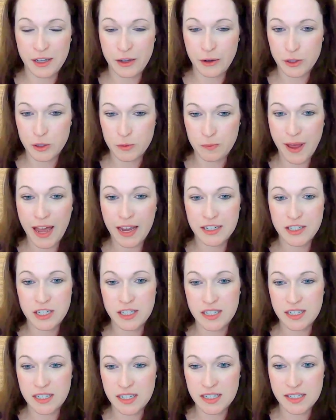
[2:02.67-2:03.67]
goes back to
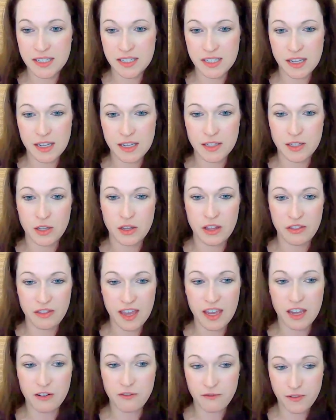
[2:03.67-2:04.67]
the DC so that
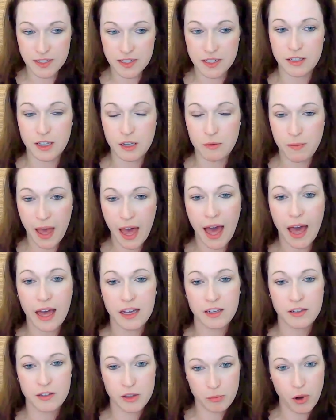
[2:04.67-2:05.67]
they can physically
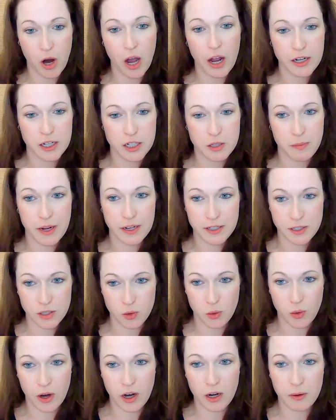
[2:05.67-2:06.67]
pack the product by
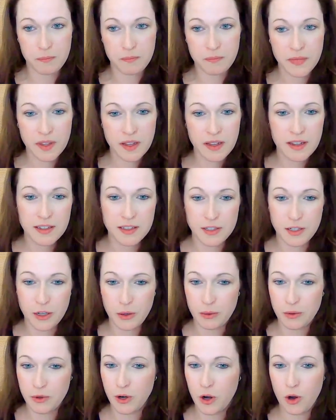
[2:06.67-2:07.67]
store.
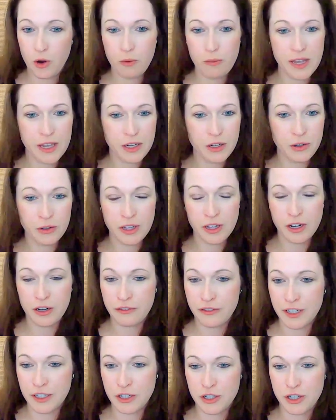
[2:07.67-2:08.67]
So no manual
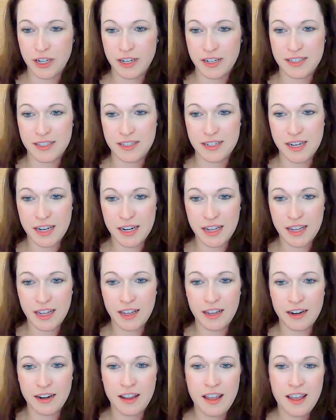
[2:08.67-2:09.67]
intervention is
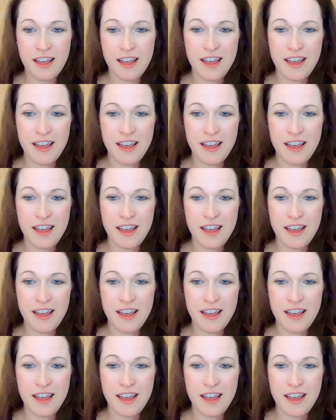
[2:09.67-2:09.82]
needed.